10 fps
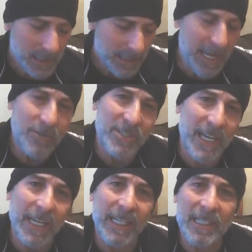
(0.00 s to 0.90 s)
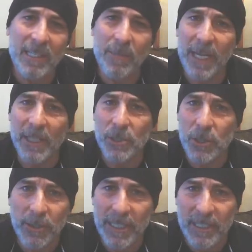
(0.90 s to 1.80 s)
Now, Zionism and
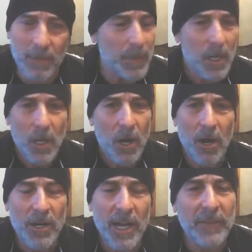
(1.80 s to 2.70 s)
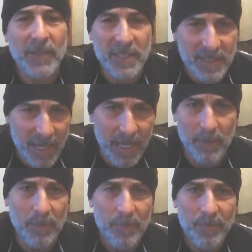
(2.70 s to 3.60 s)
Judaism are not the
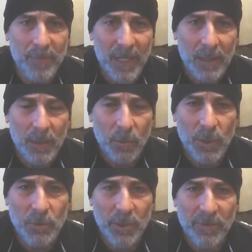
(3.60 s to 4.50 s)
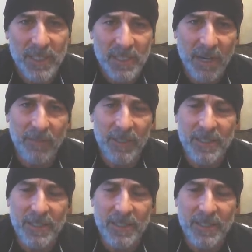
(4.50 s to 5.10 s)
same, which we've discovered.